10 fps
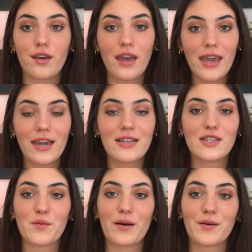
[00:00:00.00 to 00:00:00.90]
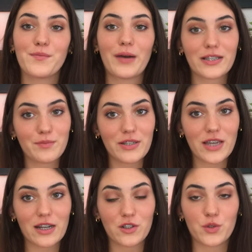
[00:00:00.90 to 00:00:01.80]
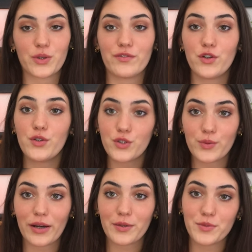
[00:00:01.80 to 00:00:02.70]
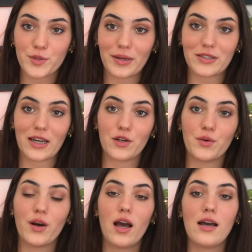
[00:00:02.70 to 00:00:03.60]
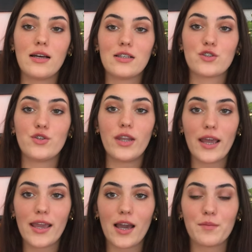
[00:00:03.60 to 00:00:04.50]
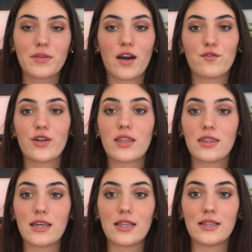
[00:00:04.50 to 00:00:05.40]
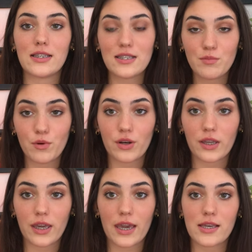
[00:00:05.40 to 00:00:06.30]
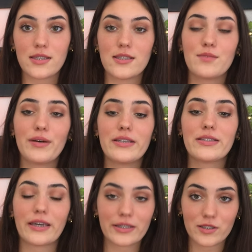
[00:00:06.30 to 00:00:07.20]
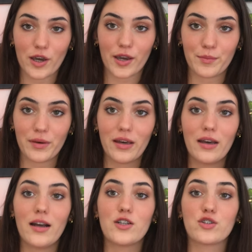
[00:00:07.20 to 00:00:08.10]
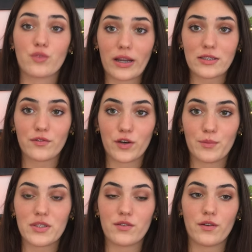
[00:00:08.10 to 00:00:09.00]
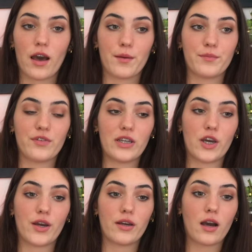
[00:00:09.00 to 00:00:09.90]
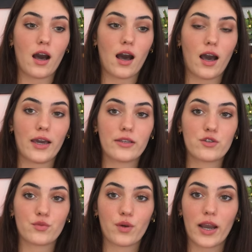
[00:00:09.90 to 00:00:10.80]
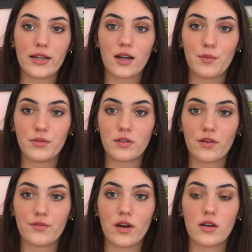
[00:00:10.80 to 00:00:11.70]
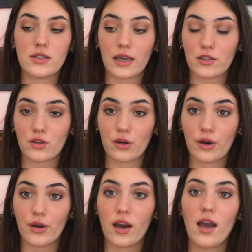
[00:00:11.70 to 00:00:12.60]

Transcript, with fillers: Hey guys and welcome back to my channel or if you're new welcome to my channel. Today I'm covering the Lizzie Borden case. This is my second time trying to film this um, video. I tried a couple of days ago. I